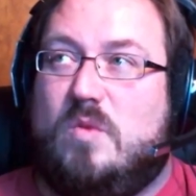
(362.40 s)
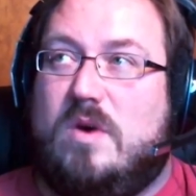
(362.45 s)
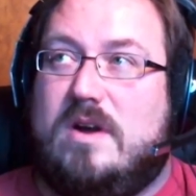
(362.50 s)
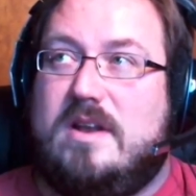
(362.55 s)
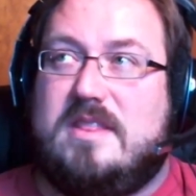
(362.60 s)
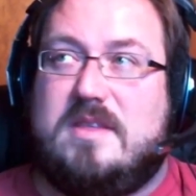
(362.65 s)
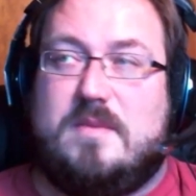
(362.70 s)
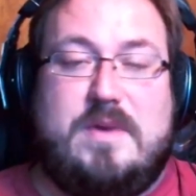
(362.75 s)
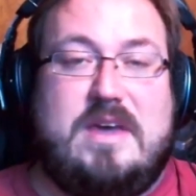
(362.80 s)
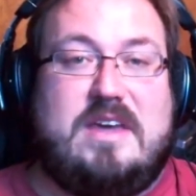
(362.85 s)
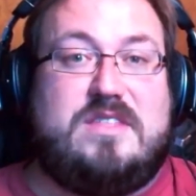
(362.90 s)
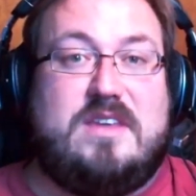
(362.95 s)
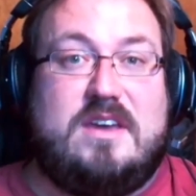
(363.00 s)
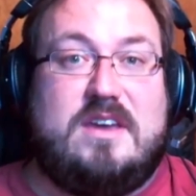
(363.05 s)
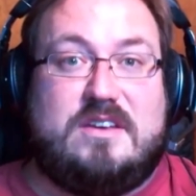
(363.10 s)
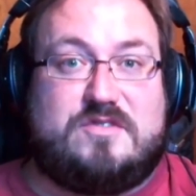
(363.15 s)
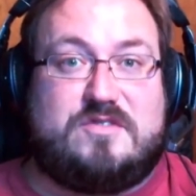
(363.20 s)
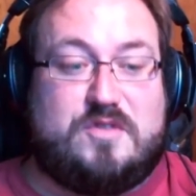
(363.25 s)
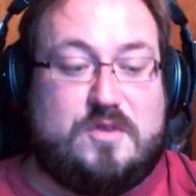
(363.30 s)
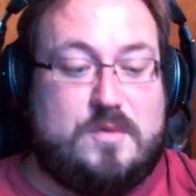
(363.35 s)
One of the big
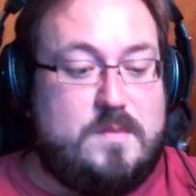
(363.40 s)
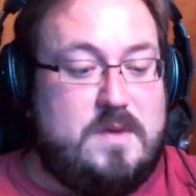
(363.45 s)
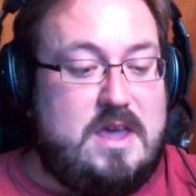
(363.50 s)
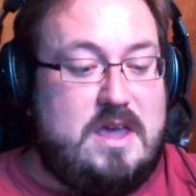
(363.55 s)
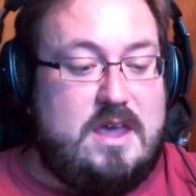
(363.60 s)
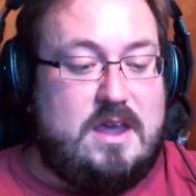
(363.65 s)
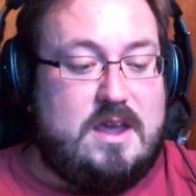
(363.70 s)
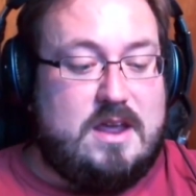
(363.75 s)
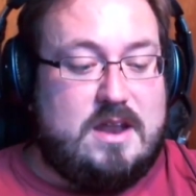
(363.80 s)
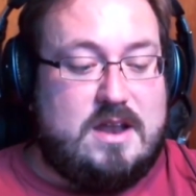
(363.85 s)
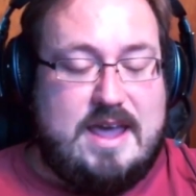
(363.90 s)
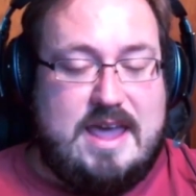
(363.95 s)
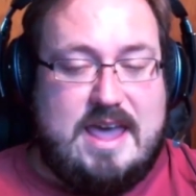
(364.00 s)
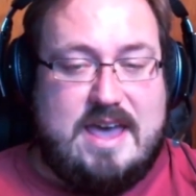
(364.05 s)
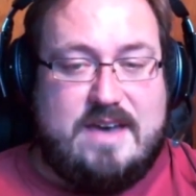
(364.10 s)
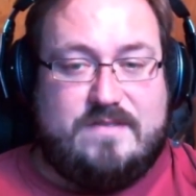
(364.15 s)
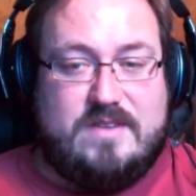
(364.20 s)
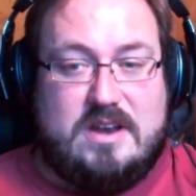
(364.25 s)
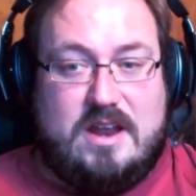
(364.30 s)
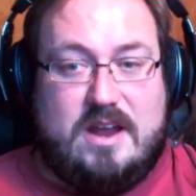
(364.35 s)
things for me, and I
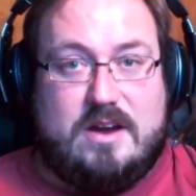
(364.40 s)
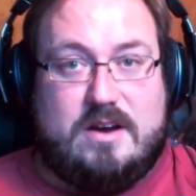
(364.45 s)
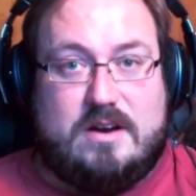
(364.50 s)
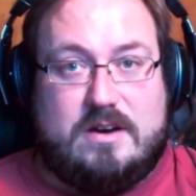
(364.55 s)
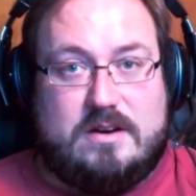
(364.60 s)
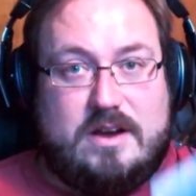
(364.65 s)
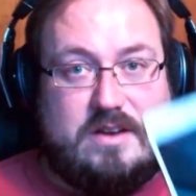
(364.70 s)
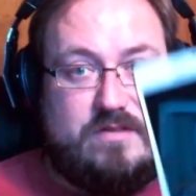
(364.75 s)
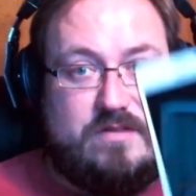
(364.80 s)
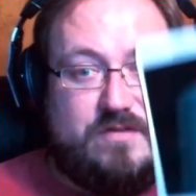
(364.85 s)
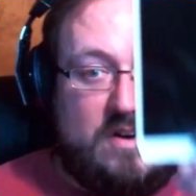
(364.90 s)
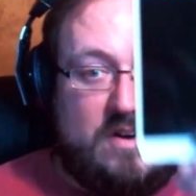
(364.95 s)
have it here in